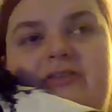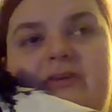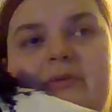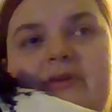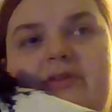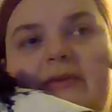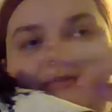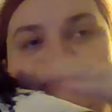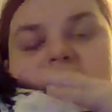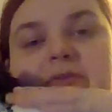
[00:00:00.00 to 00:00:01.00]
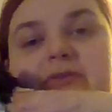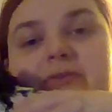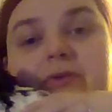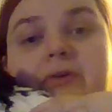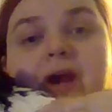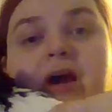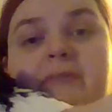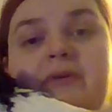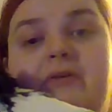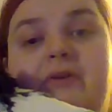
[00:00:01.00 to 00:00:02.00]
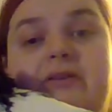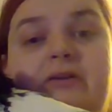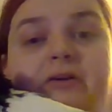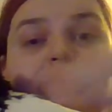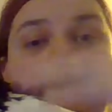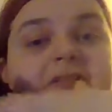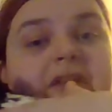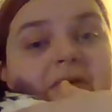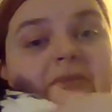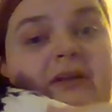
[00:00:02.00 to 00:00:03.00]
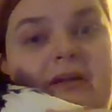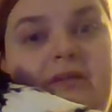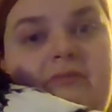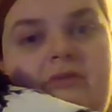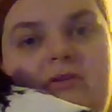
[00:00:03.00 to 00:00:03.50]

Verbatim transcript: so expect videos of her hopping around in a harness outside.